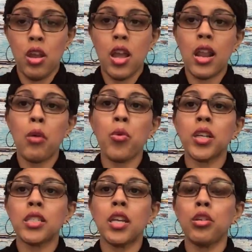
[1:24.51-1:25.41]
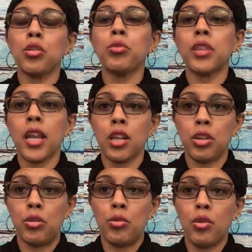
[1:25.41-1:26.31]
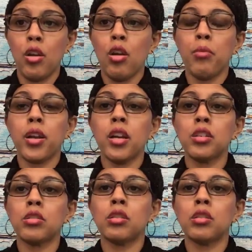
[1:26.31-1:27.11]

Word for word: And I want to tell you thank you because